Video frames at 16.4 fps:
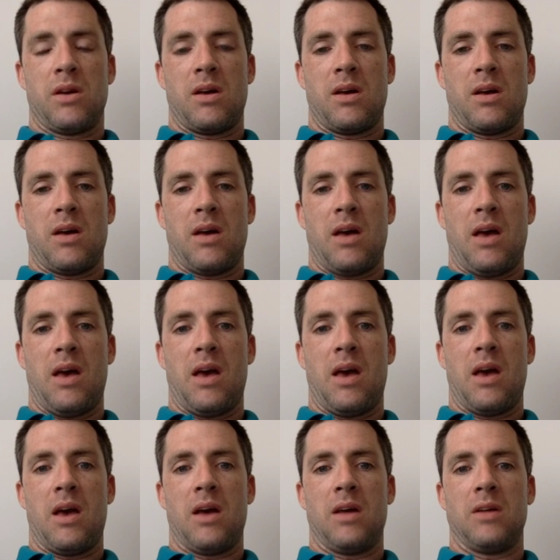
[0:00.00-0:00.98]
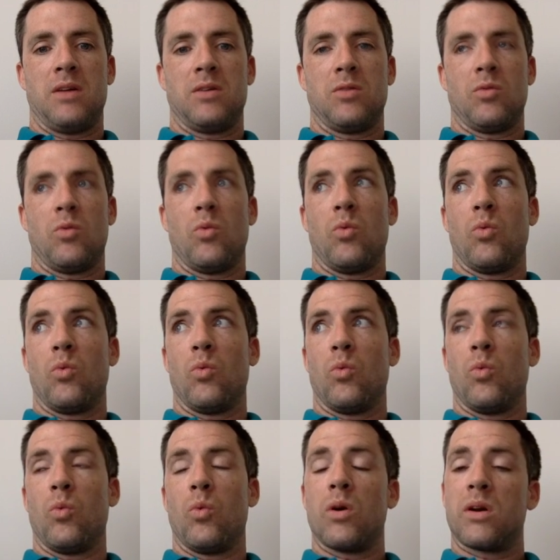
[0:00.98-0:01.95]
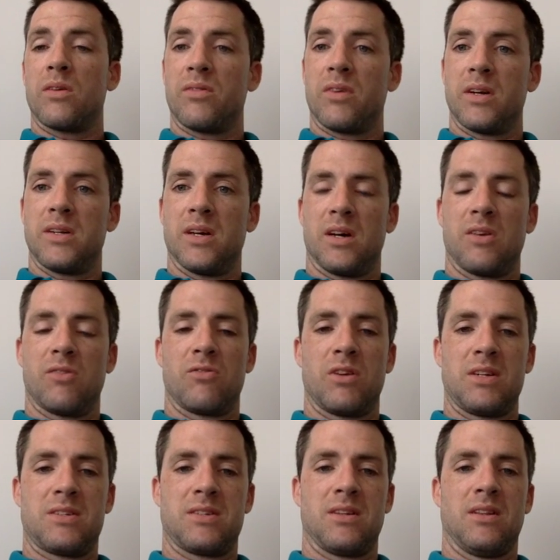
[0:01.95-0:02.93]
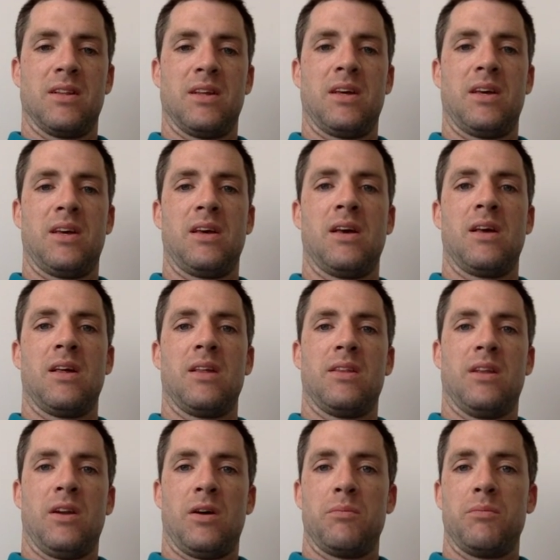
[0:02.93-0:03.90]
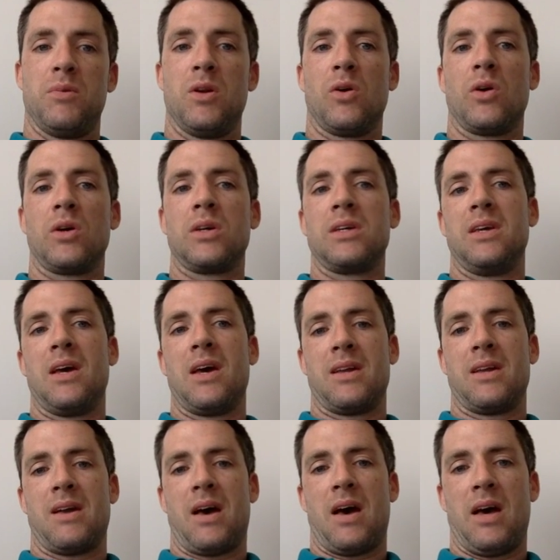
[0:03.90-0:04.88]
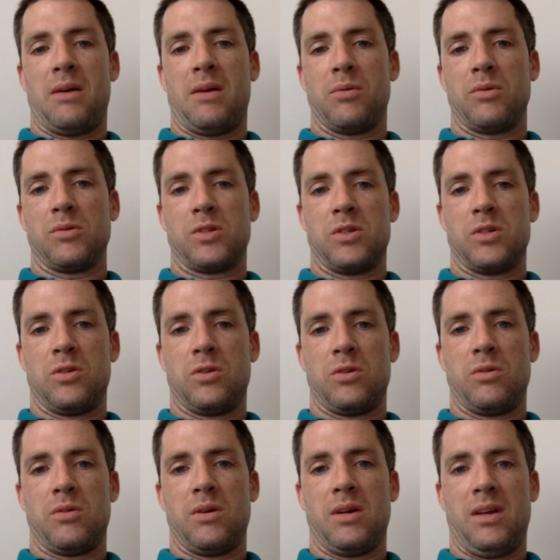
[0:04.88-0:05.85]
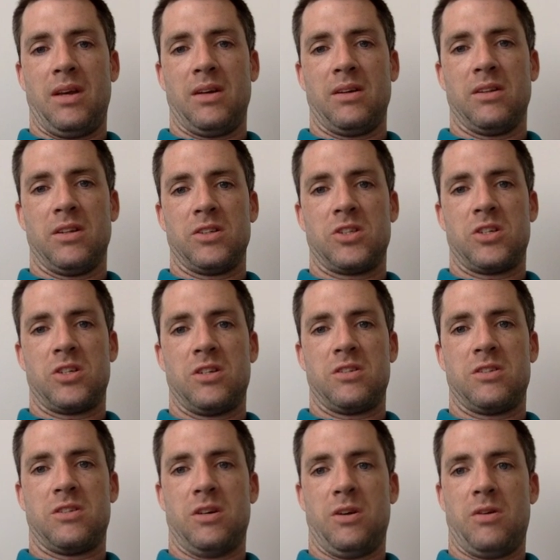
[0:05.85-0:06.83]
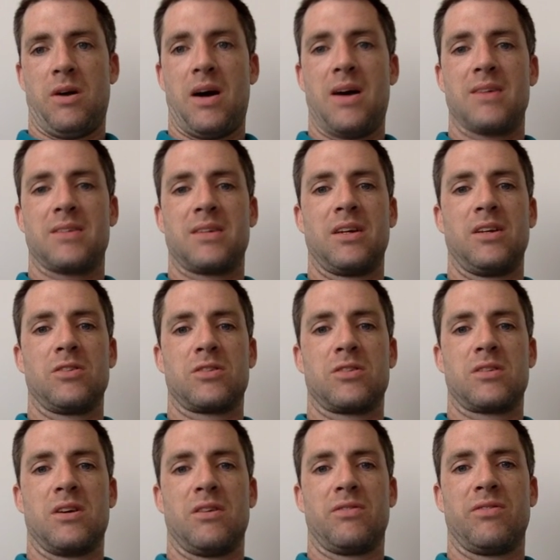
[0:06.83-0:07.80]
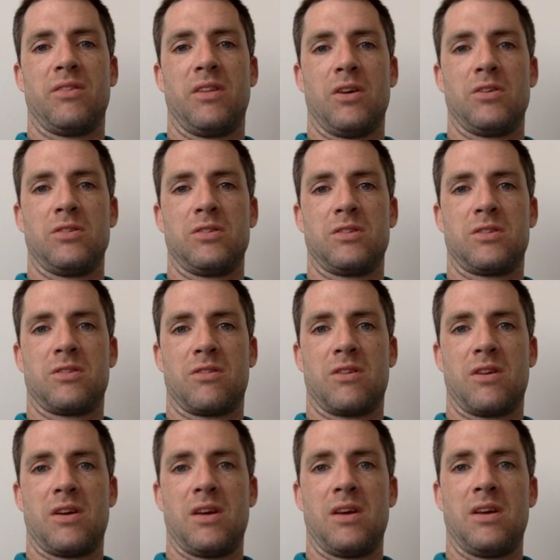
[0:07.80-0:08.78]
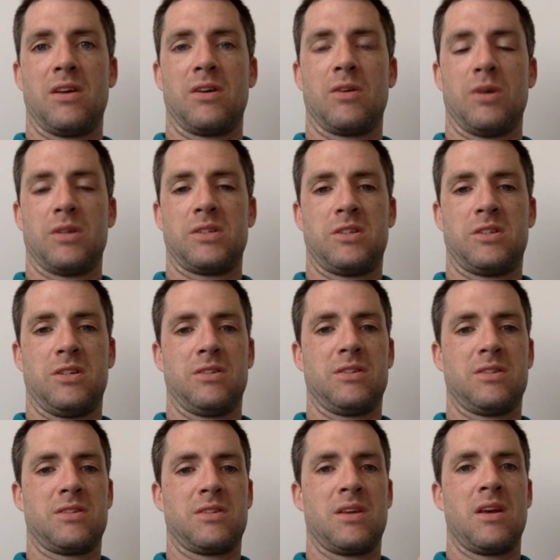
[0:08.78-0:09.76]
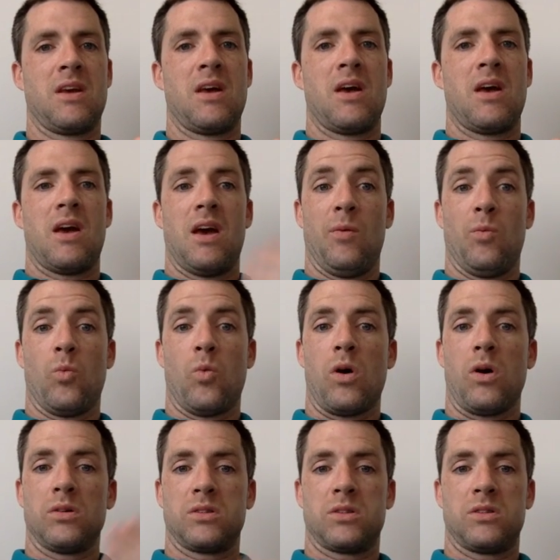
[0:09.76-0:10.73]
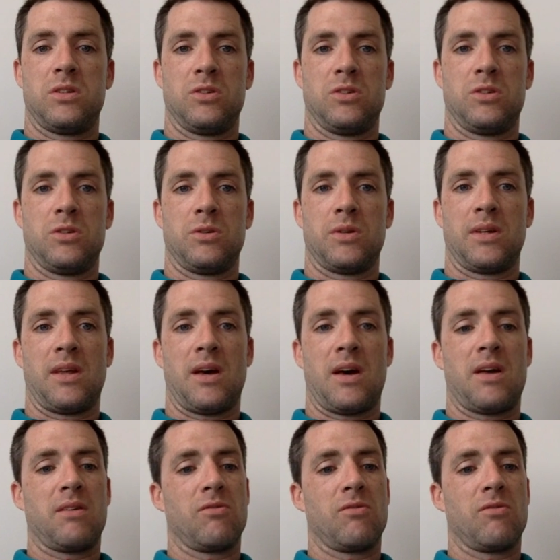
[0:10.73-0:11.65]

And what have I done recently that I'm not yet able to do in English? So asking yourself those three questions, and whilst you're doing that,